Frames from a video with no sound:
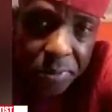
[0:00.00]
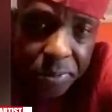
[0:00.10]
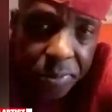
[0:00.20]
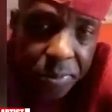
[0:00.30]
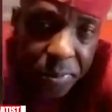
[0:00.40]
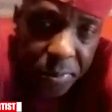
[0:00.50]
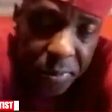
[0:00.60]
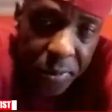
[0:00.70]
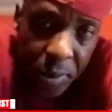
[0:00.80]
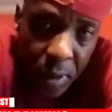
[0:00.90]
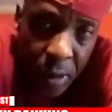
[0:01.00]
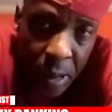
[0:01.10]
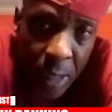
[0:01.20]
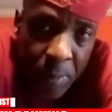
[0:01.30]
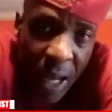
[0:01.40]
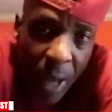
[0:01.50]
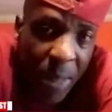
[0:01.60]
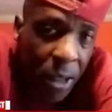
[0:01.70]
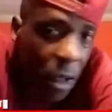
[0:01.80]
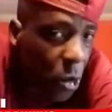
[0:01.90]
Mm -hmm him now
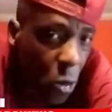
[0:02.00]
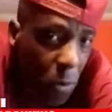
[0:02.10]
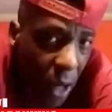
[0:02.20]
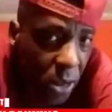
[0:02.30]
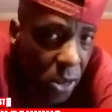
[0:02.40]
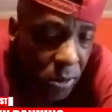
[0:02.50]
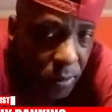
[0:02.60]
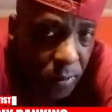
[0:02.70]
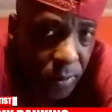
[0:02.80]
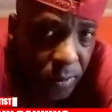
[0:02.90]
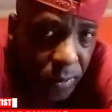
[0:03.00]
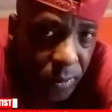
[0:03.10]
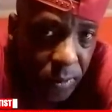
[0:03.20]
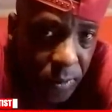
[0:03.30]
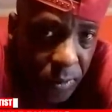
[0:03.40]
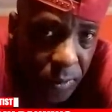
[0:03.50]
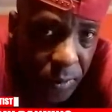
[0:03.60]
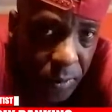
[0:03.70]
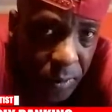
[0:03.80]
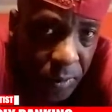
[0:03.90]
build a new box. Mm-hmm.
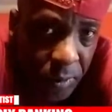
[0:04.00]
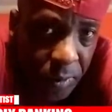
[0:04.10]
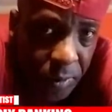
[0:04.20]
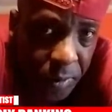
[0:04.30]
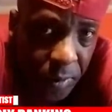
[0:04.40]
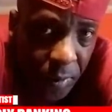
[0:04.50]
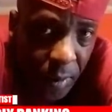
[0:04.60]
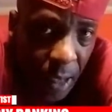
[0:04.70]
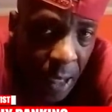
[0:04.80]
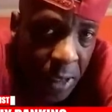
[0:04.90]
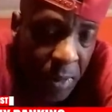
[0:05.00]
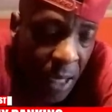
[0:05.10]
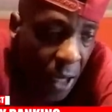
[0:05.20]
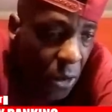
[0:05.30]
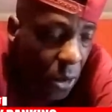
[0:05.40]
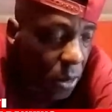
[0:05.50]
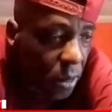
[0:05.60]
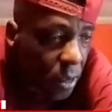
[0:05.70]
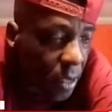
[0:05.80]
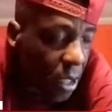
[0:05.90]
And him now do
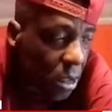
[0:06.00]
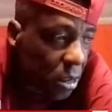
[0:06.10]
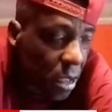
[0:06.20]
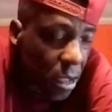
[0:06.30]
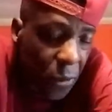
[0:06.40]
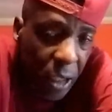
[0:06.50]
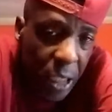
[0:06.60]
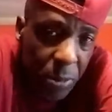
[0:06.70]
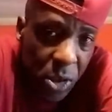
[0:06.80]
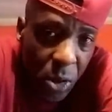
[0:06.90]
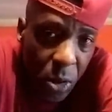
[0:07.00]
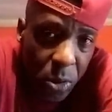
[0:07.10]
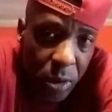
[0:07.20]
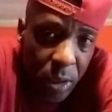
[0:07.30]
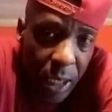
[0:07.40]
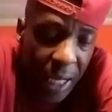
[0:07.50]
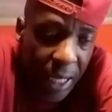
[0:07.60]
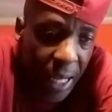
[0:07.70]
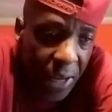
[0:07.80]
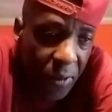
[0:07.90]
that little thing to keep the sound
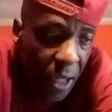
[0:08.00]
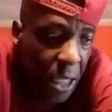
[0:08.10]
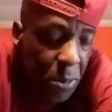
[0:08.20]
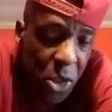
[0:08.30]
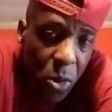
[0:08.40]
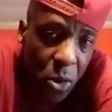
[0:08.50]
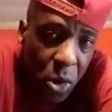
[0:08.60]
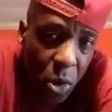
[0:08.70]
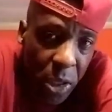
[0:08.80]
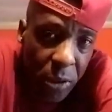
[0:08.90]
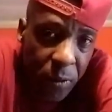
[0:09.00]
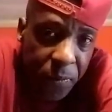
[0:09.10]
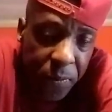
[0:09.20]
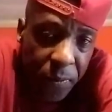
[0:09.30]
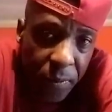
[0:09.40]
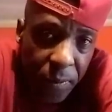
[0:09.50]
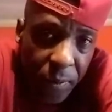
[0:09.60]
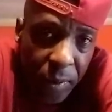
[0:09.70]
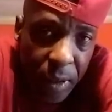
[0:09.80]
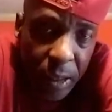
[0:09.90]
alive and keep the sound going.
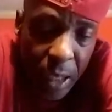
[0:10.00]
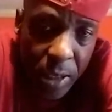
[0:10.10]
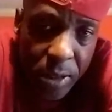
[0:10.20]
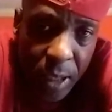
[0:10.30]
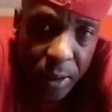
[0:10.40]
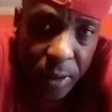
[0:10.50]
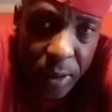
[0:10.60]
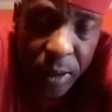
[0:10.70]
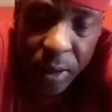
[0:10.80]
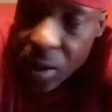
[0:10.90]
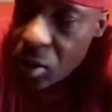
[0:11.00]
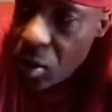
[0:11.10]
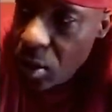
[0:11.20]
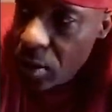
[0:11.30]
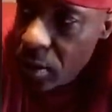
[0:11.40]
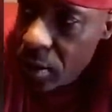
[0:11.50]
Mm-hmm. You understand? So